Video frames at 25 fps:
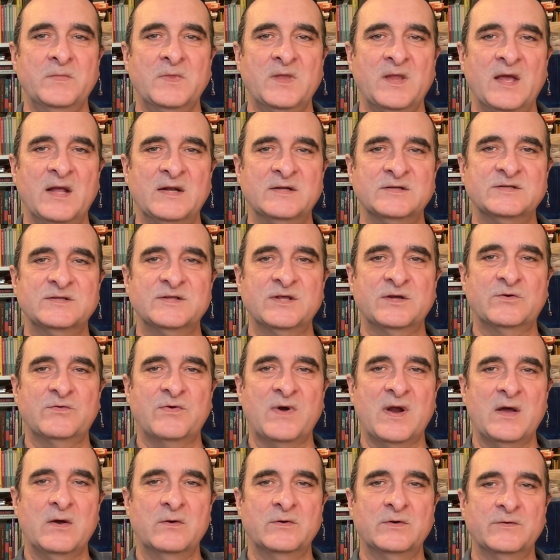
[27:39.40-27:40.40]
Hence the
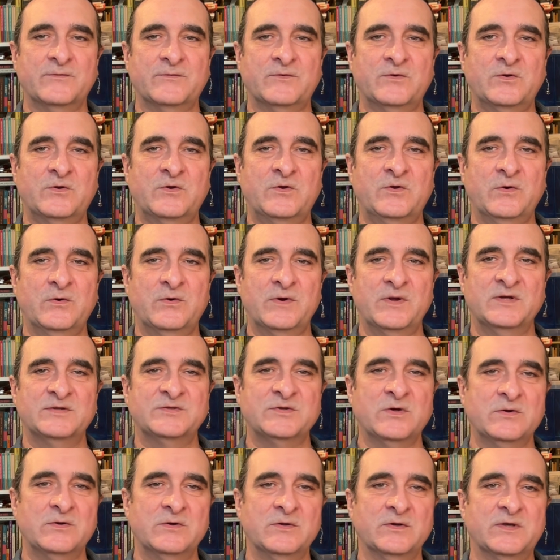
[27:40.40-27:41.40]
crowd of curious
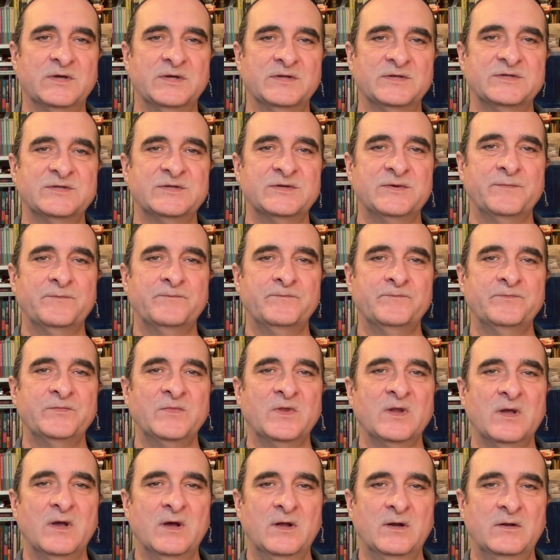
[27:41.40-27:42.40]
onlookers,
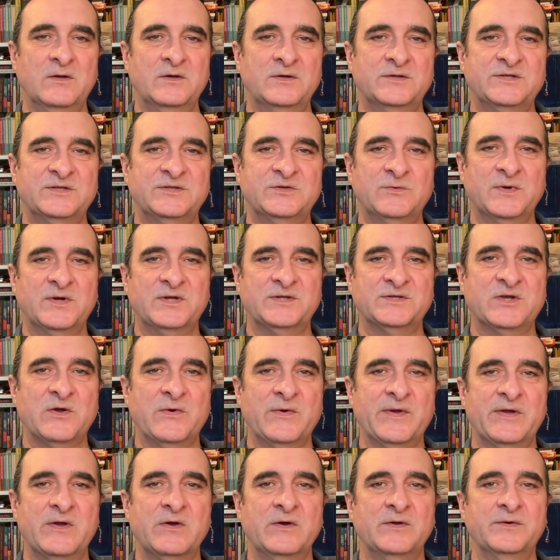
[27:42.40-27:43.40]
alerted to what is
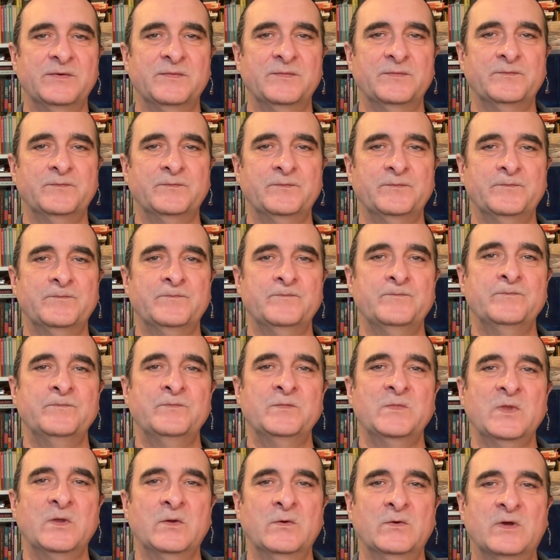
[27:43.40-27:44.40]
going on,
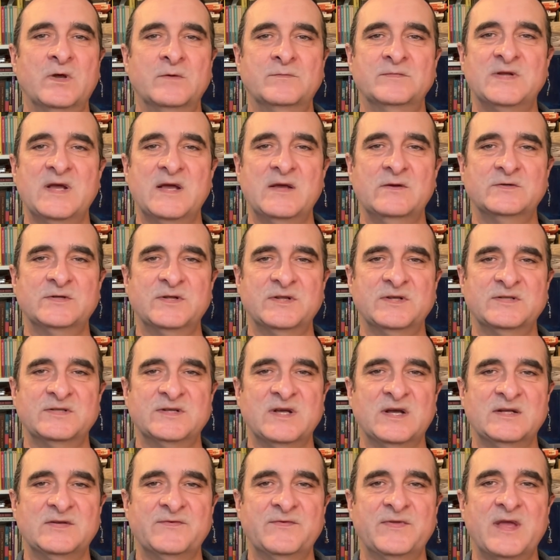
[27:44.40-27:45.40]
who come down to the
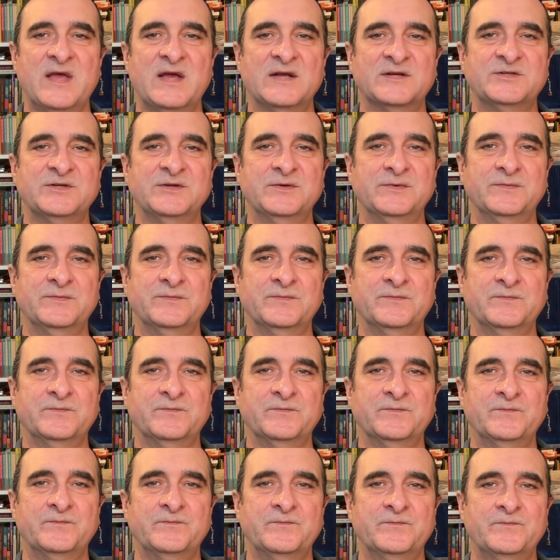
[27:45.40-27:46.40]
site of the action.
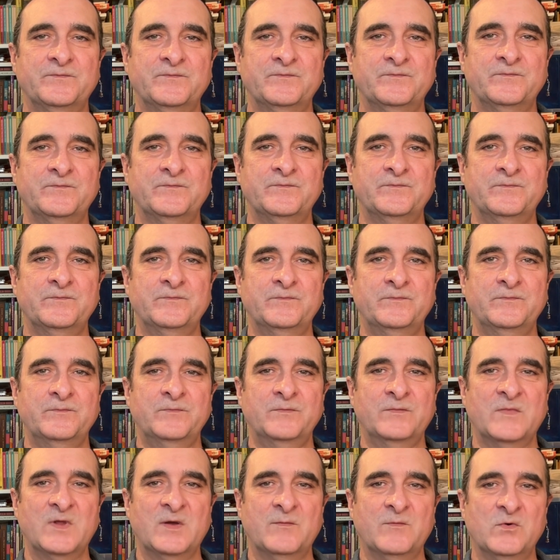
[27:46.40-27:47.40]

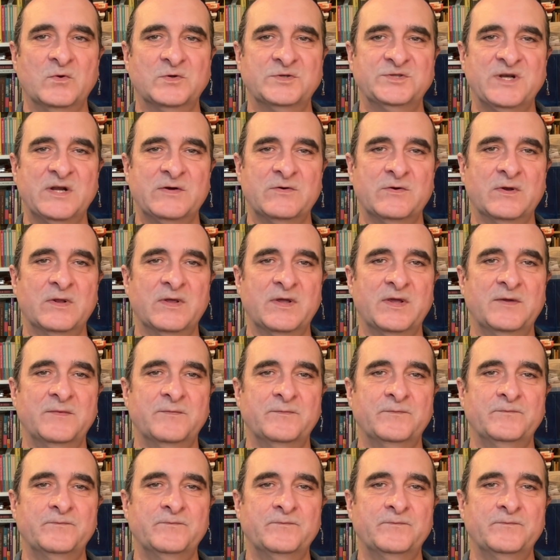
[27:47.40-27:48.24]
And more generally,